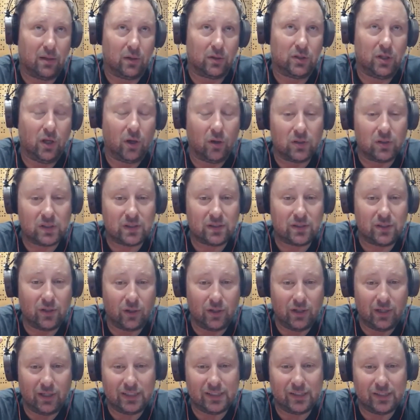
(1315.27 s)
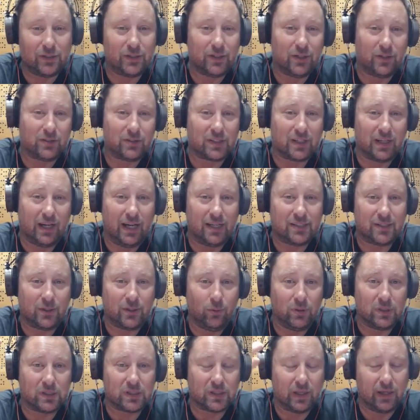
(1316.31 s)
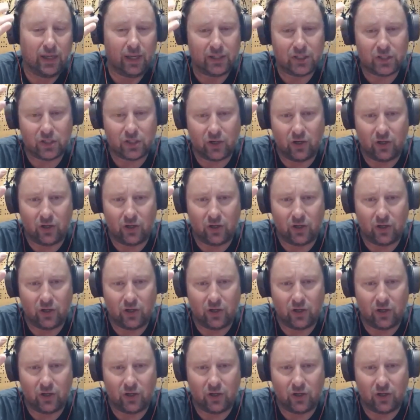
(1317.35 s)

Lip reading: those don't listen to those guys who will say, yeah,